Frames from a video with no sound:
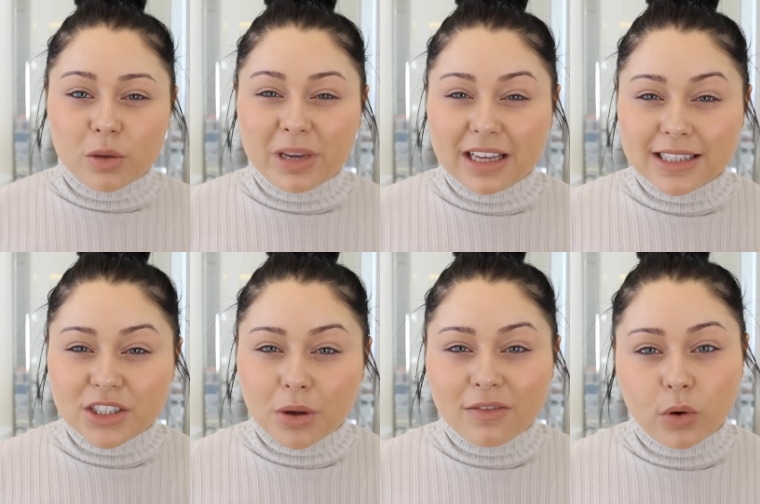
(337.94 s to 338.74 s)
So because I
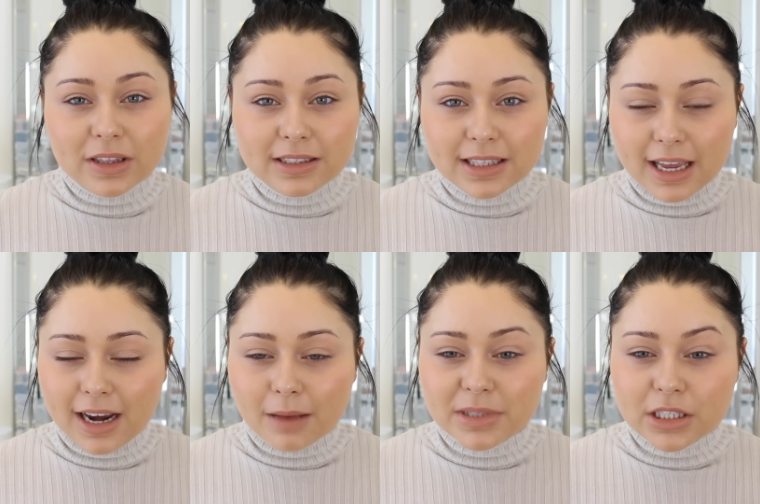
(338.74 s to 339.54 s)
do have oily skin,
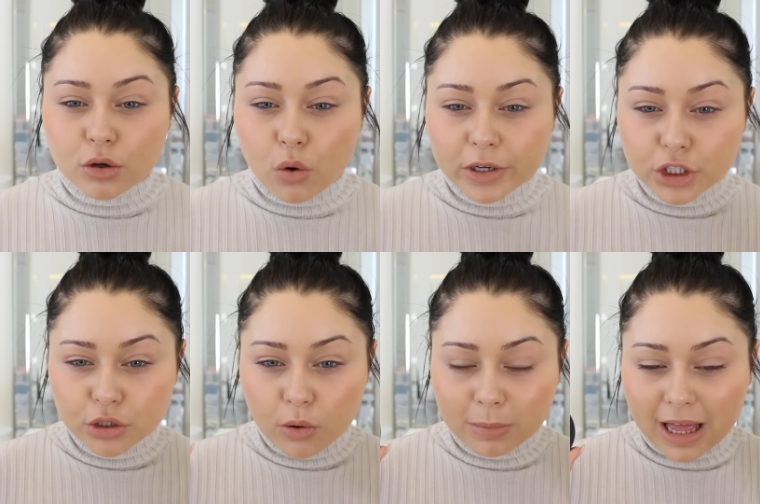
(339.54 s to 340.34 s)
I'm still going
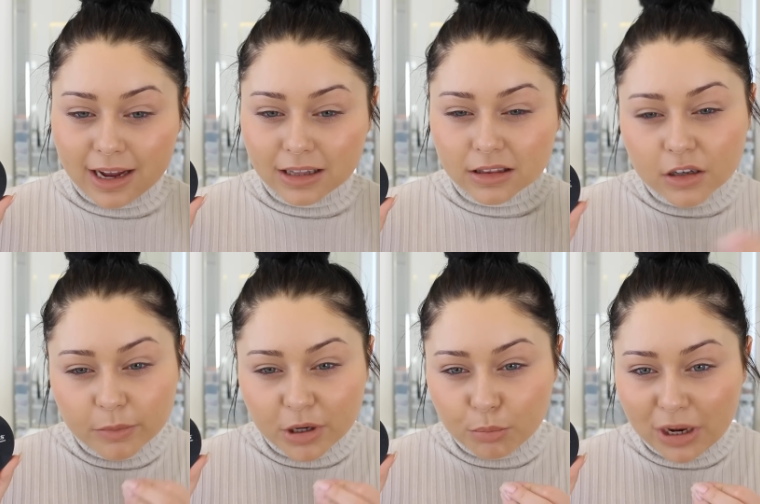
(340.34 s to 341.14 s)
to apply a little
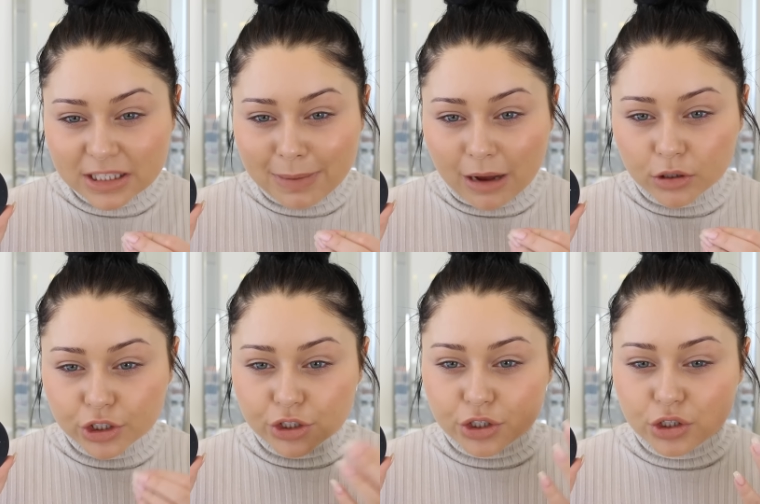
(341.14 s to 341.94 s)
bit of pressed
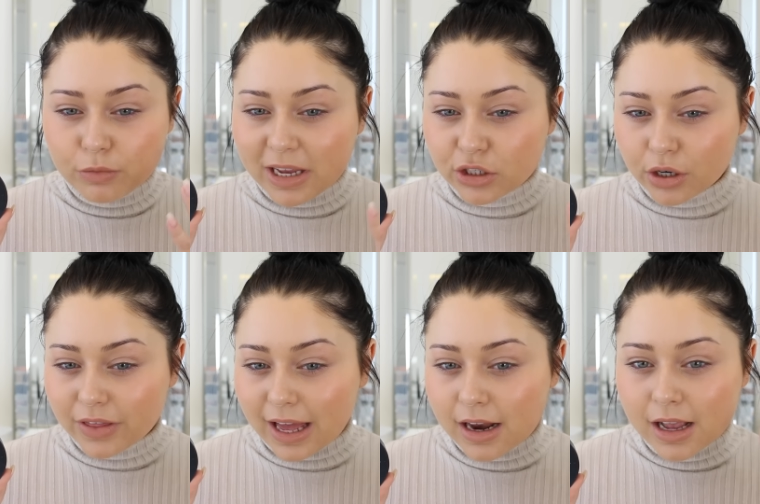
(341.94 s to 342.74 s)
powder just to make sure
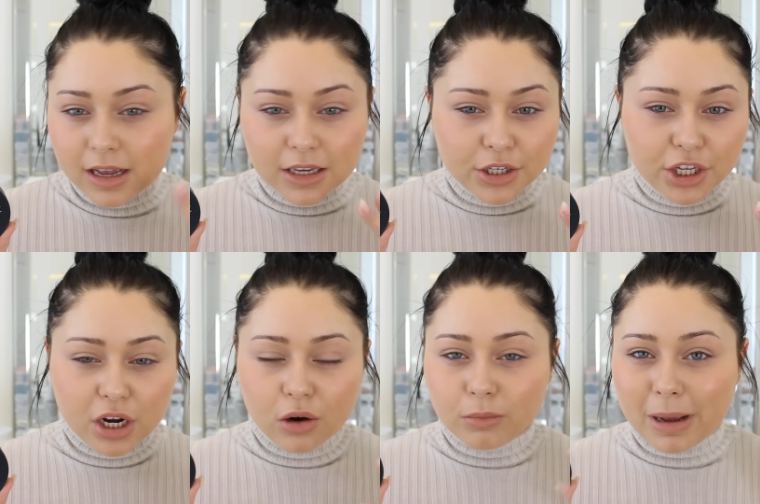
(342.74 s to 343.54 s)
that, you
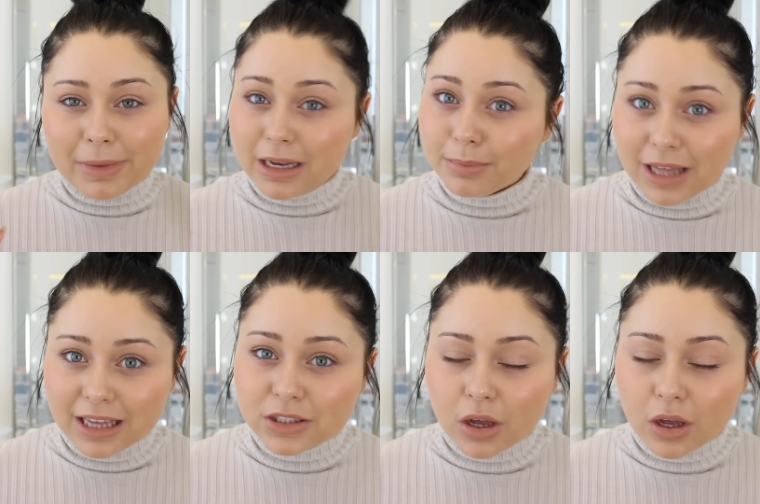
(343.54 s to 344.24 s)
know, my makeup lasts,